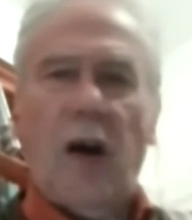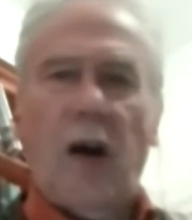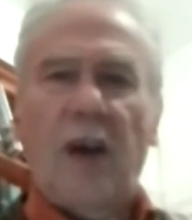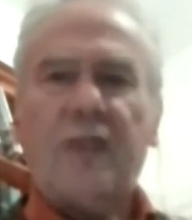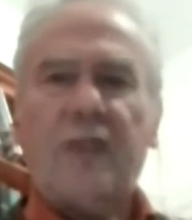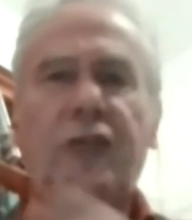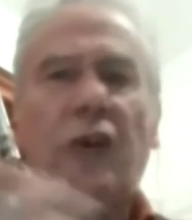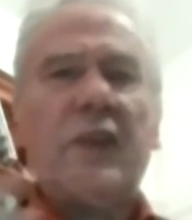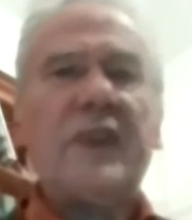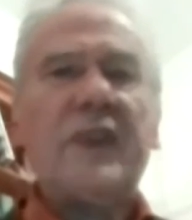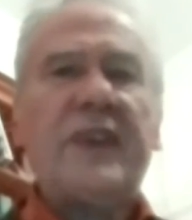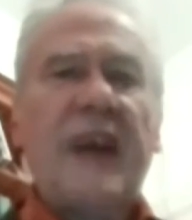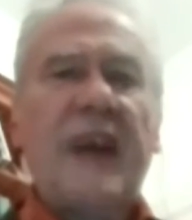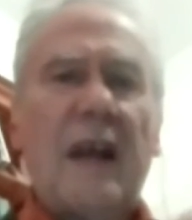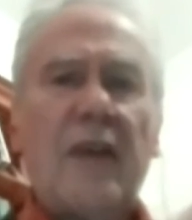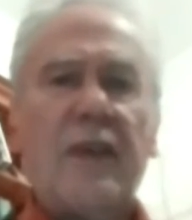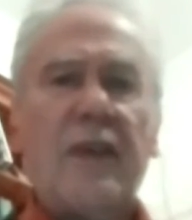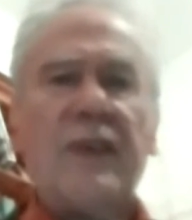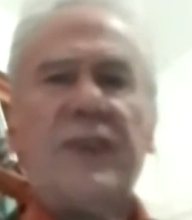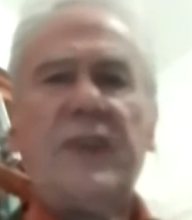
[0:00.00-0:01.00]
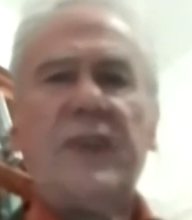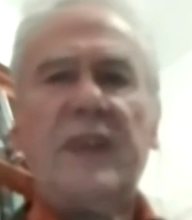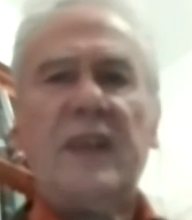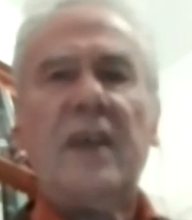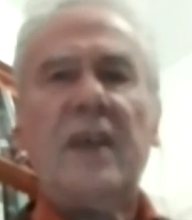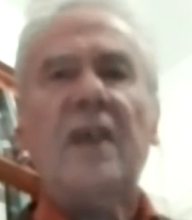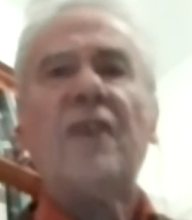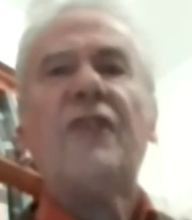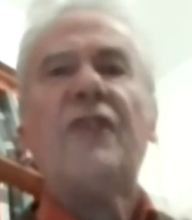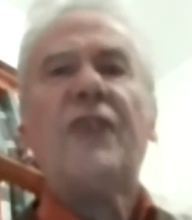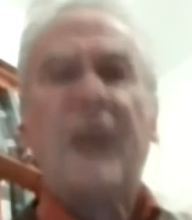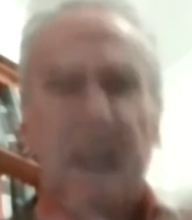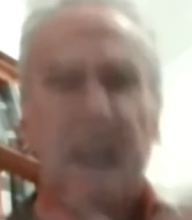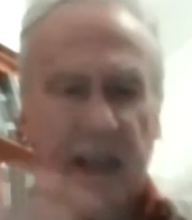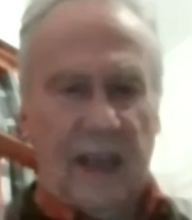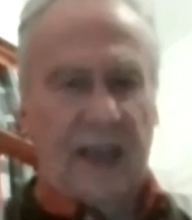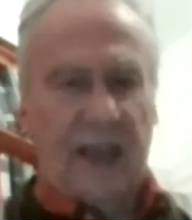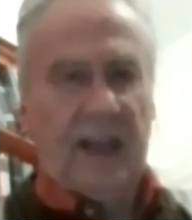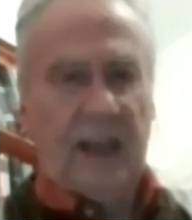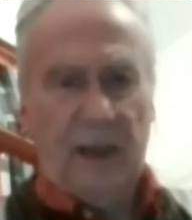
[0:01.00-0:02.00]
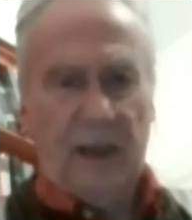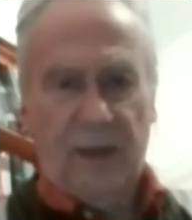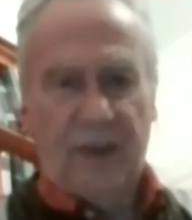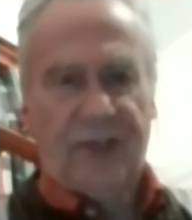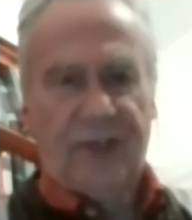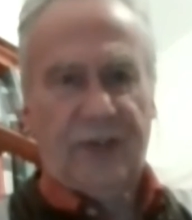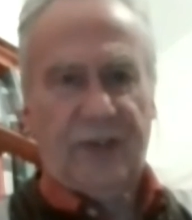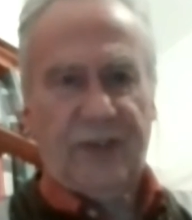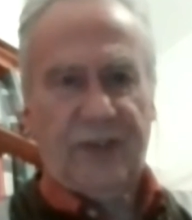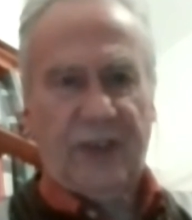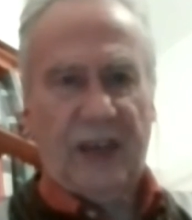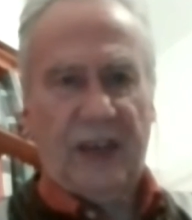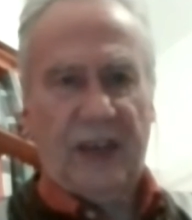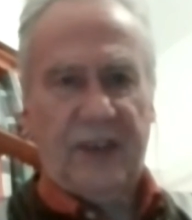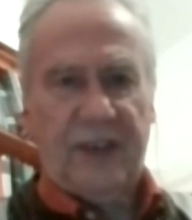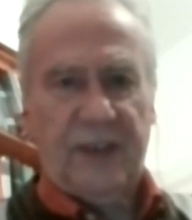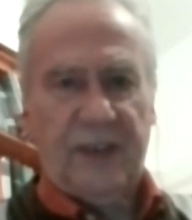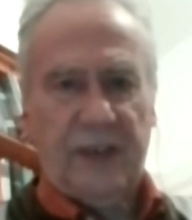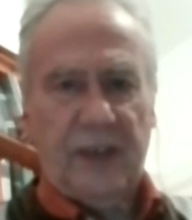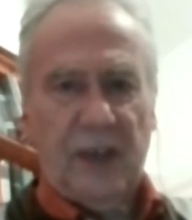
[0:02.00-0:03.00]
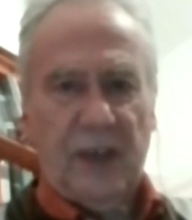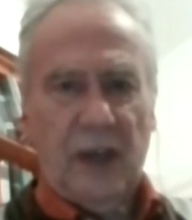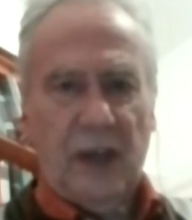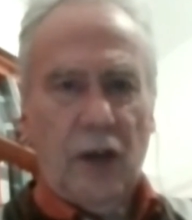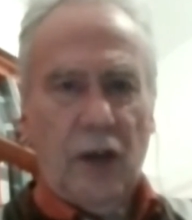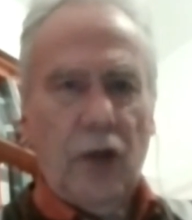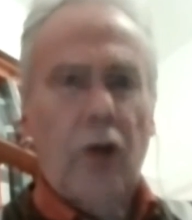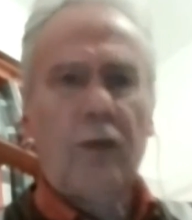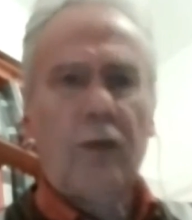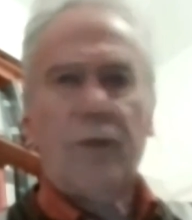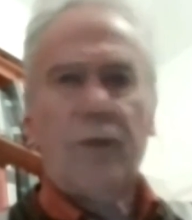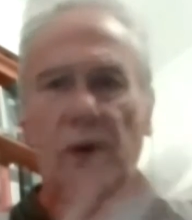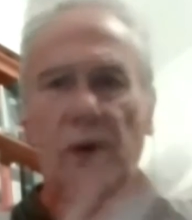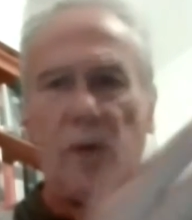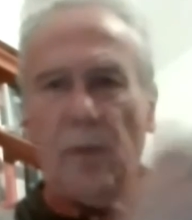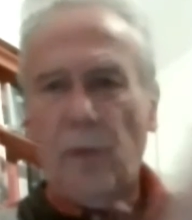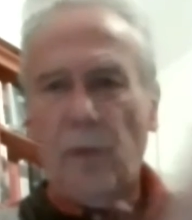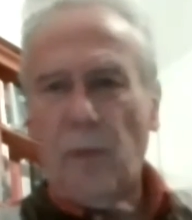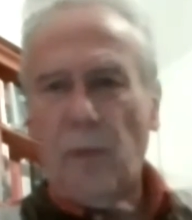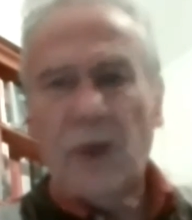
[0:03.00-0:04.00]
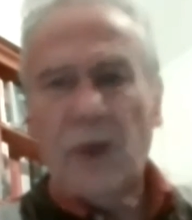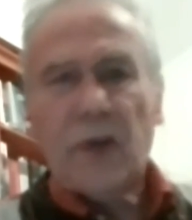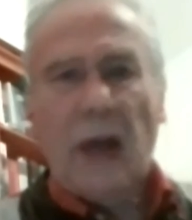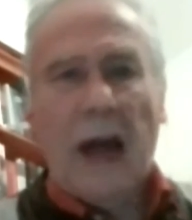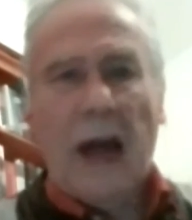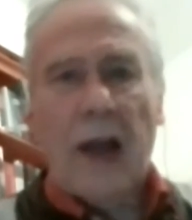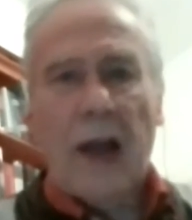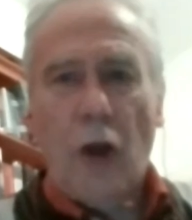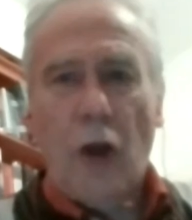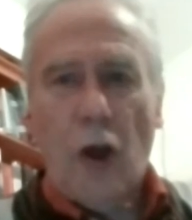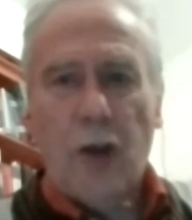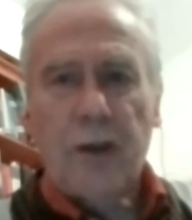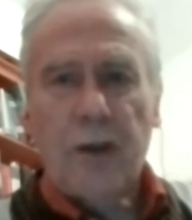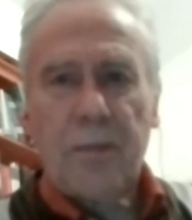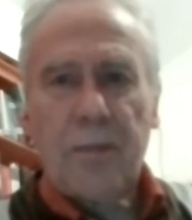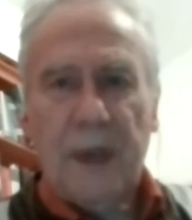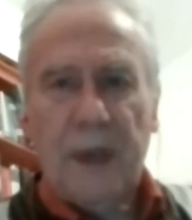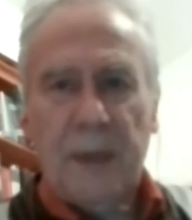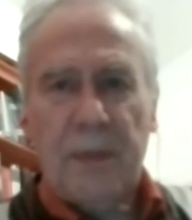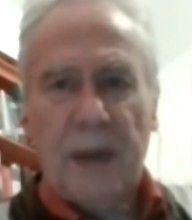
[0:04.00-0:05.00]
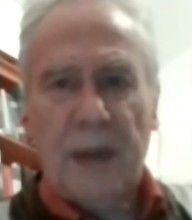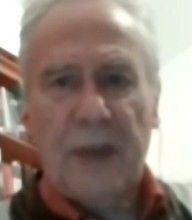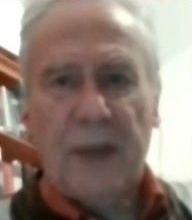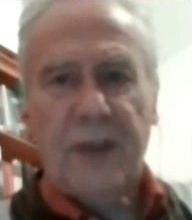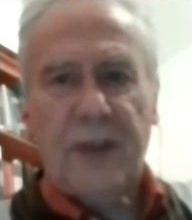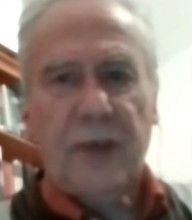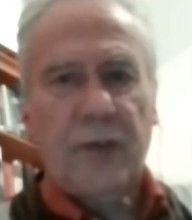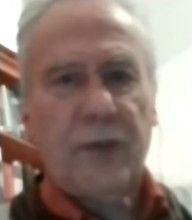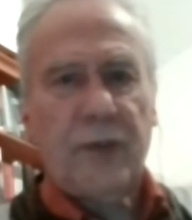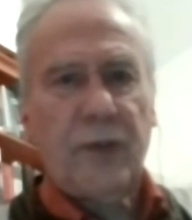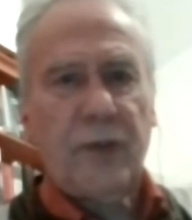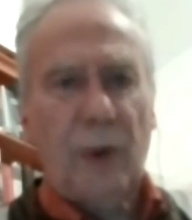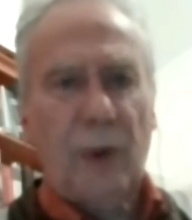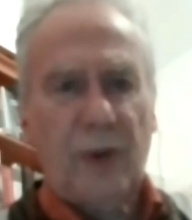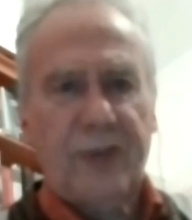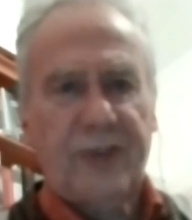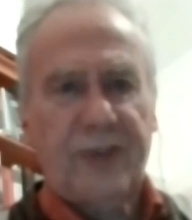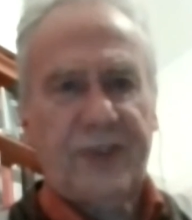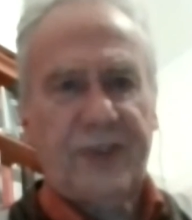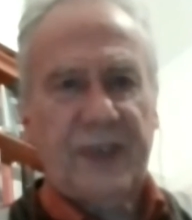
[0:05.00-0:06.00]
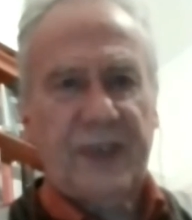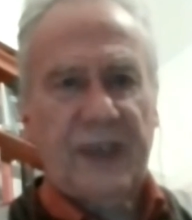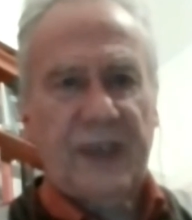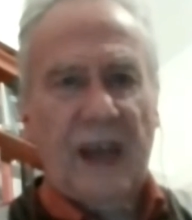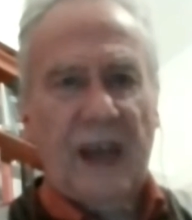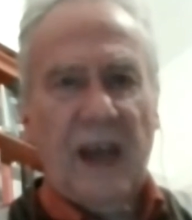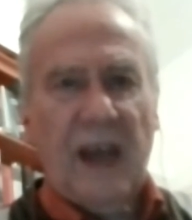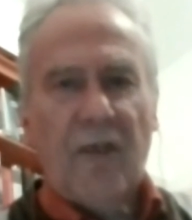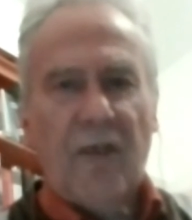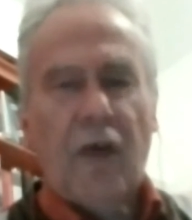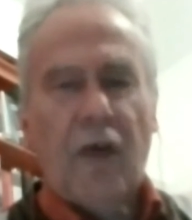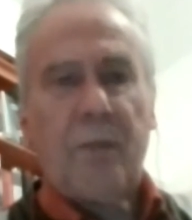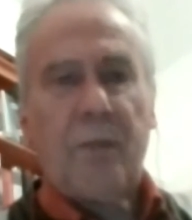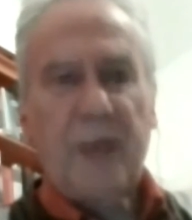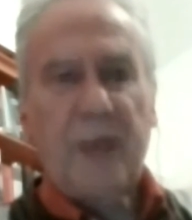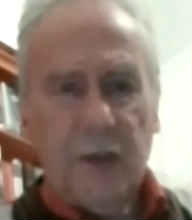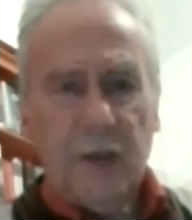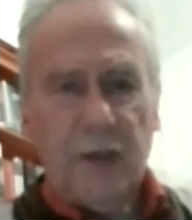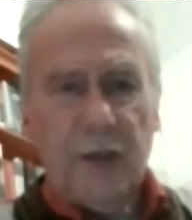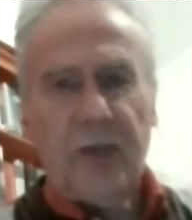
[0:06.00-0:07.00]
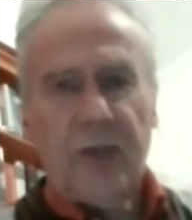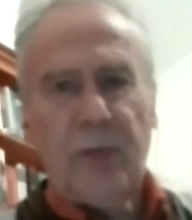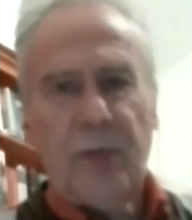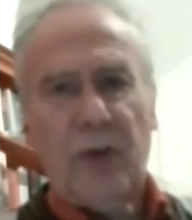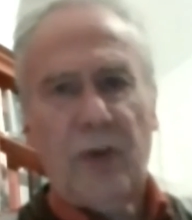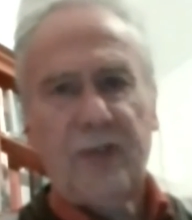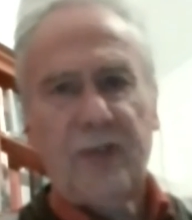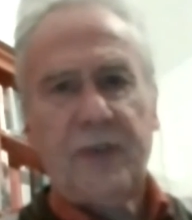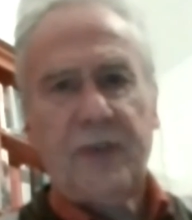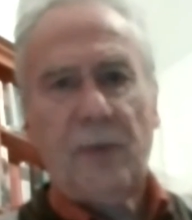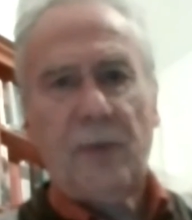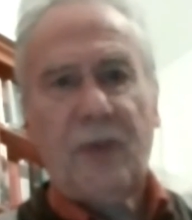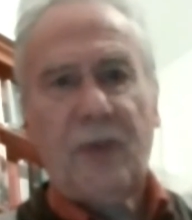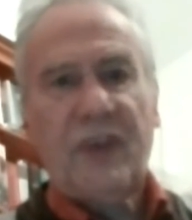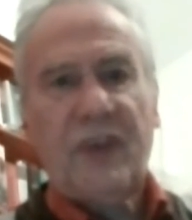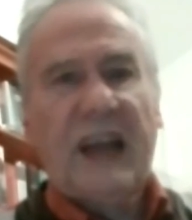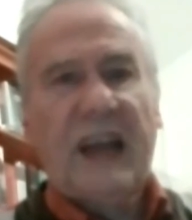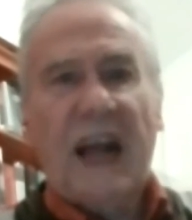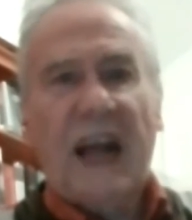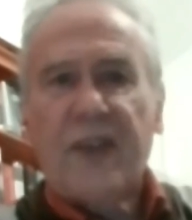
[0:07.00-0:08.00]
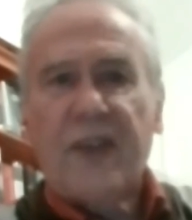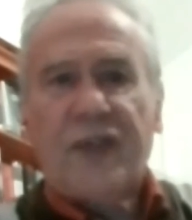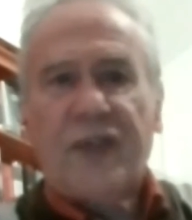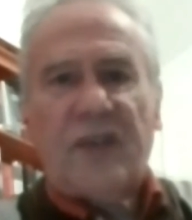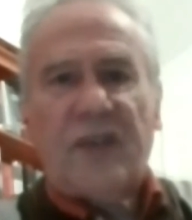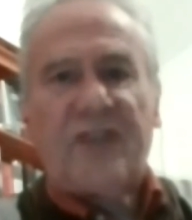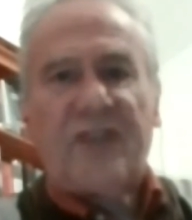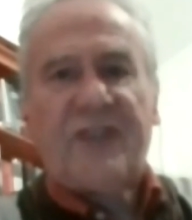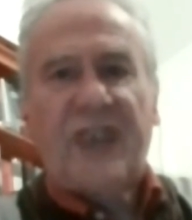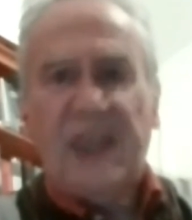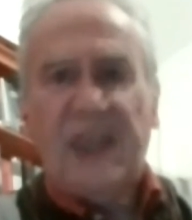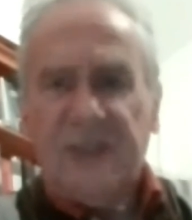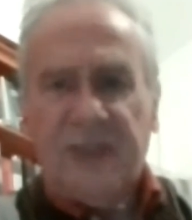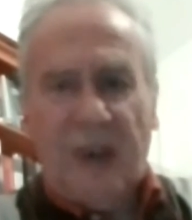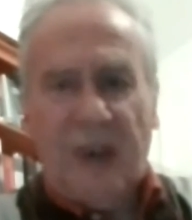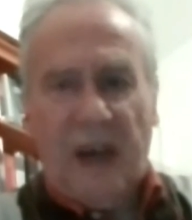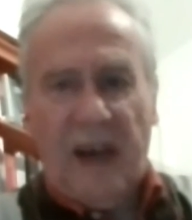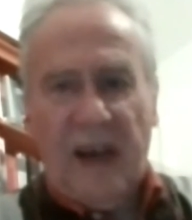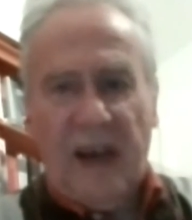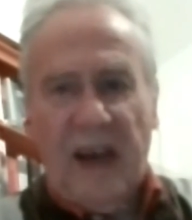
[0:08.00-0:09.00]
a solidarity thinking in the society. Look, what are learning people at the university? For me, university was a cultural center.